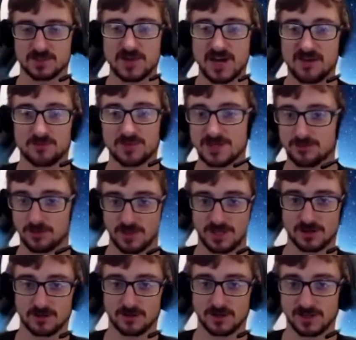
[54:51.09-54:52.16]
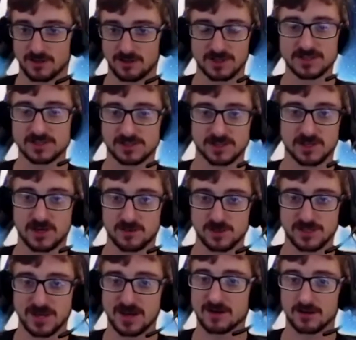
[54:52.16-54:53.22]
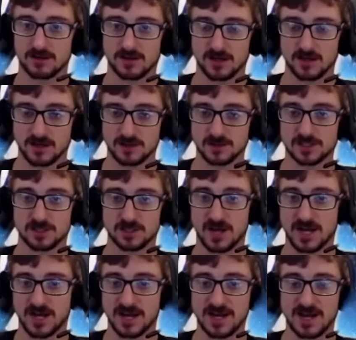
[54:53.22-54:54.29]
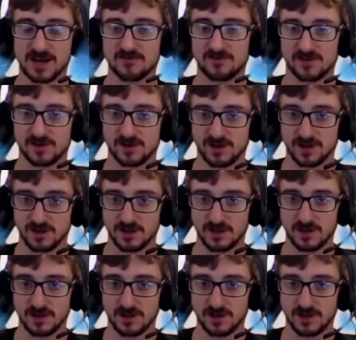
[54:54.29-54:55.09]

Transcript: You have people that are literally just coming there to learn, train, have fun.